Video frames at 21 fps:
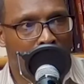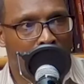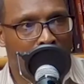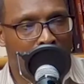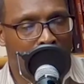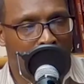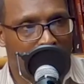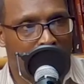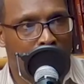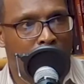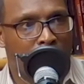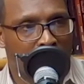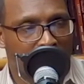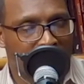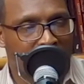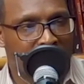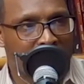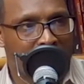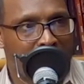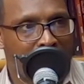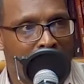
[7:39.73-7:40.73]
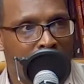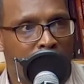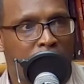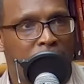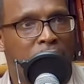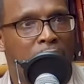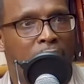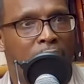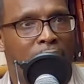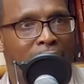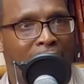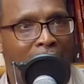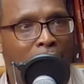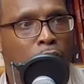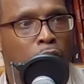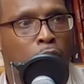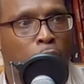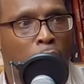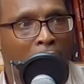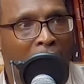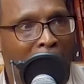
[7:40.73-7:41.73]
a number of times, that
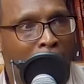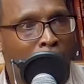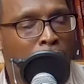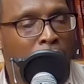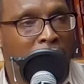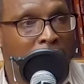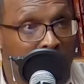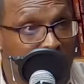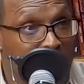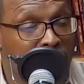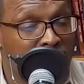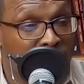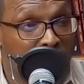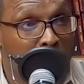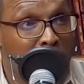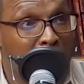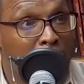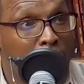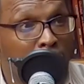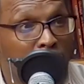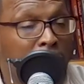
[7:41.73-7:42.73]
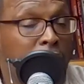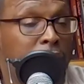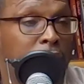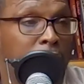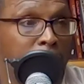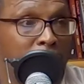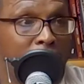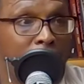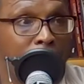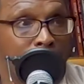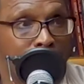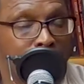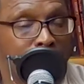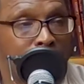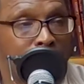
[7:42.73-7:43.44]
route is familiar to me. Right.